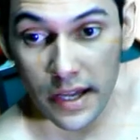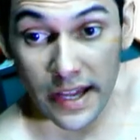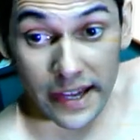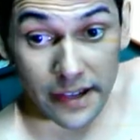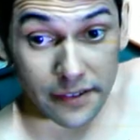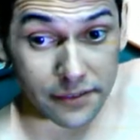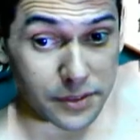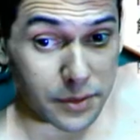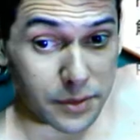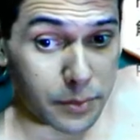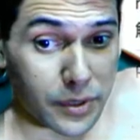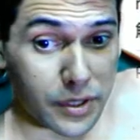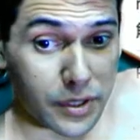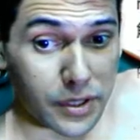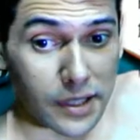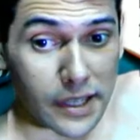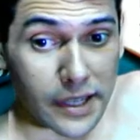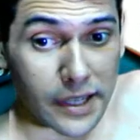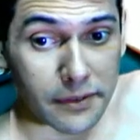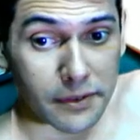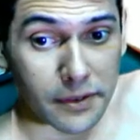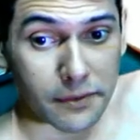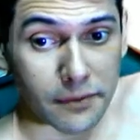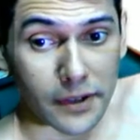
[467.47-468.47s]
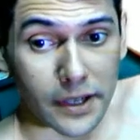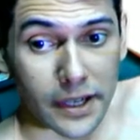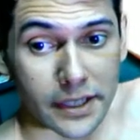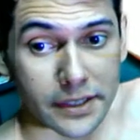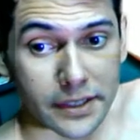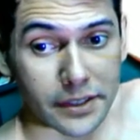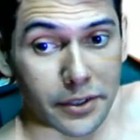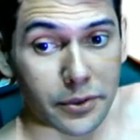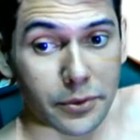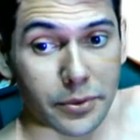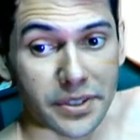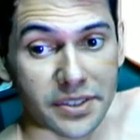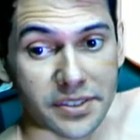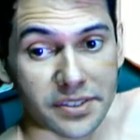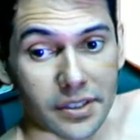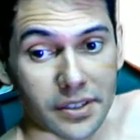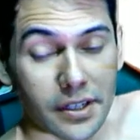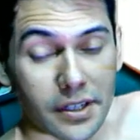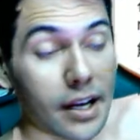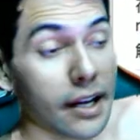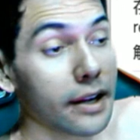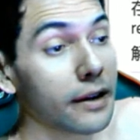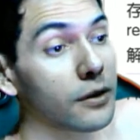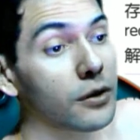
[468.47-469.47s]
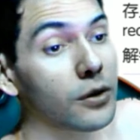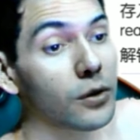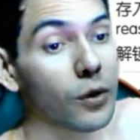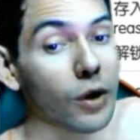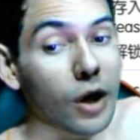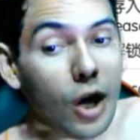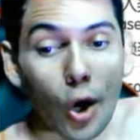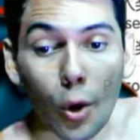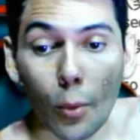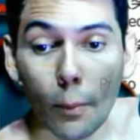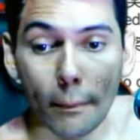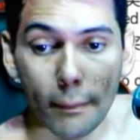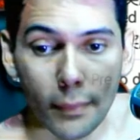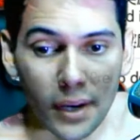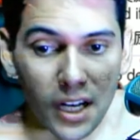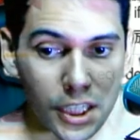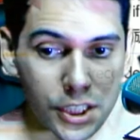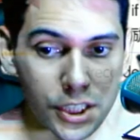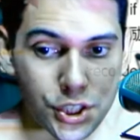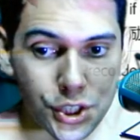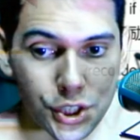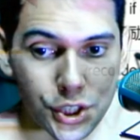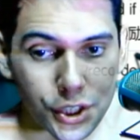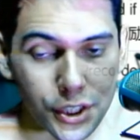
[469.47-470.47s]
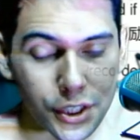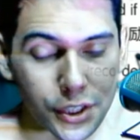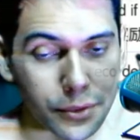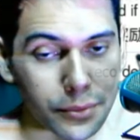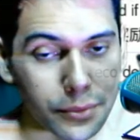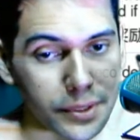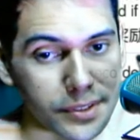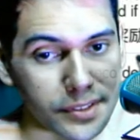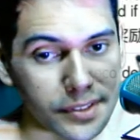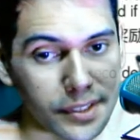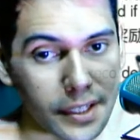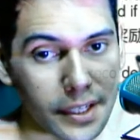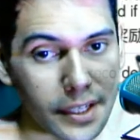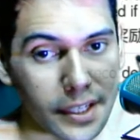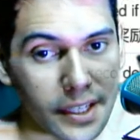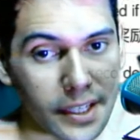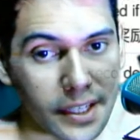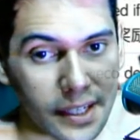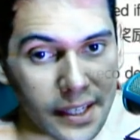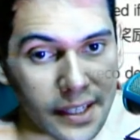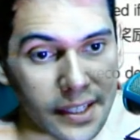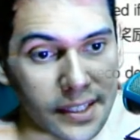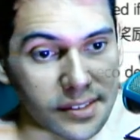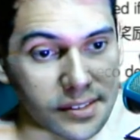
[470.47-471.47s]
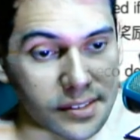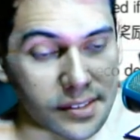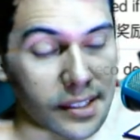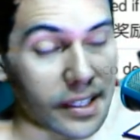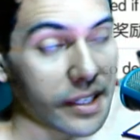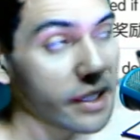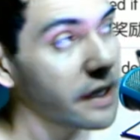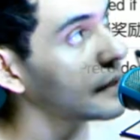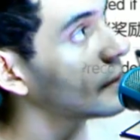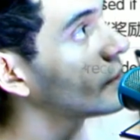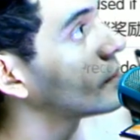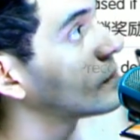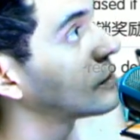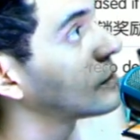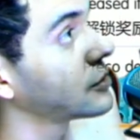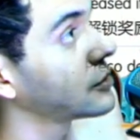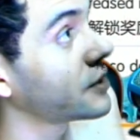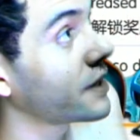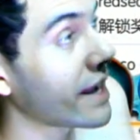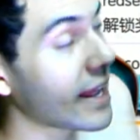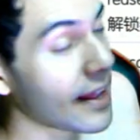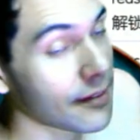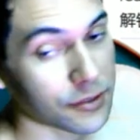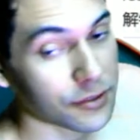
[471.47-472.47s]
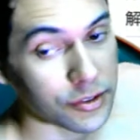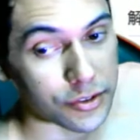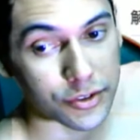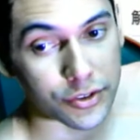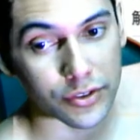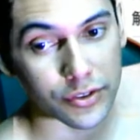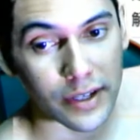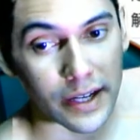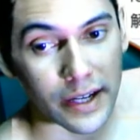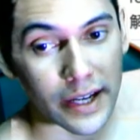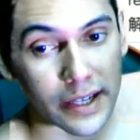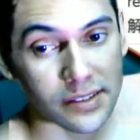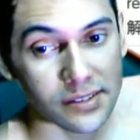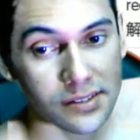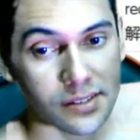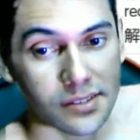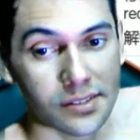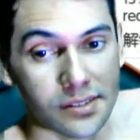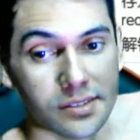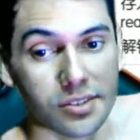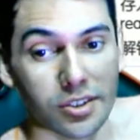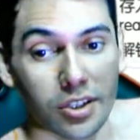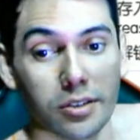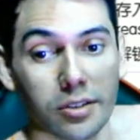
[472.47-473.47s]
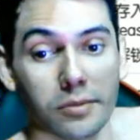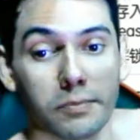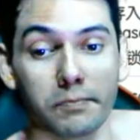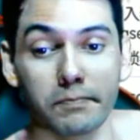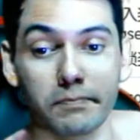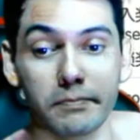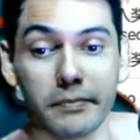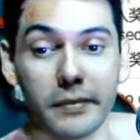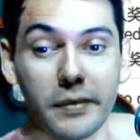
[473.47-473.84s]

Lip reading: have the burn life effect, increase it. I don't know how much increase it is. I'll have to try, since I